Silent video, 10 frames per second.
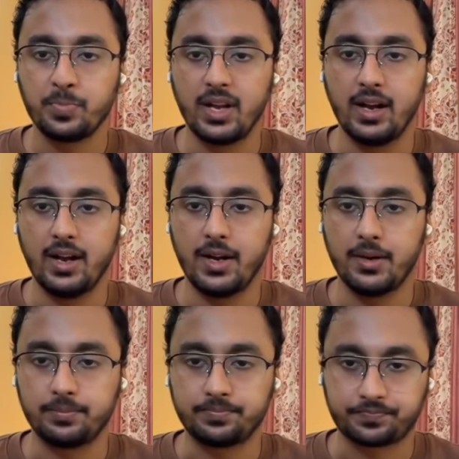
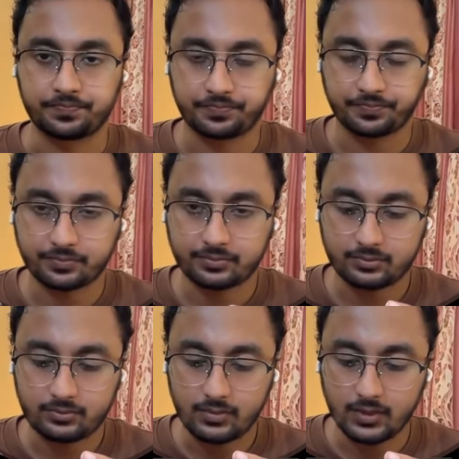Um,
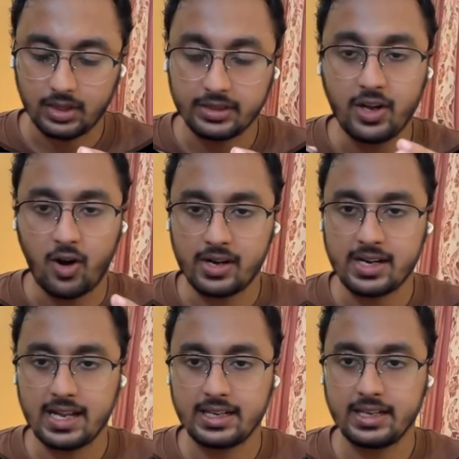the order
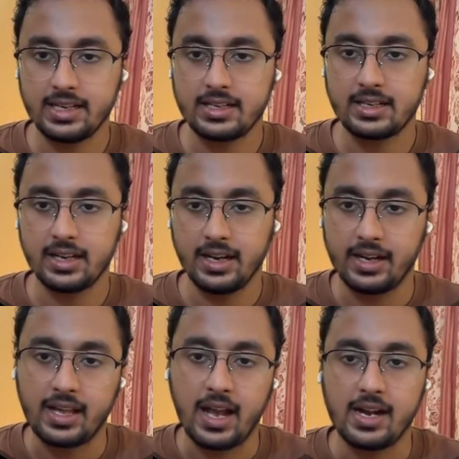aggregate,
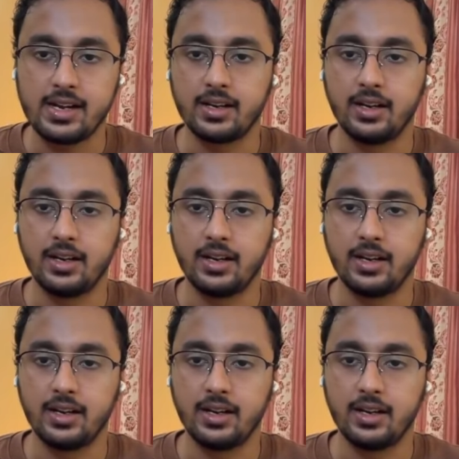it had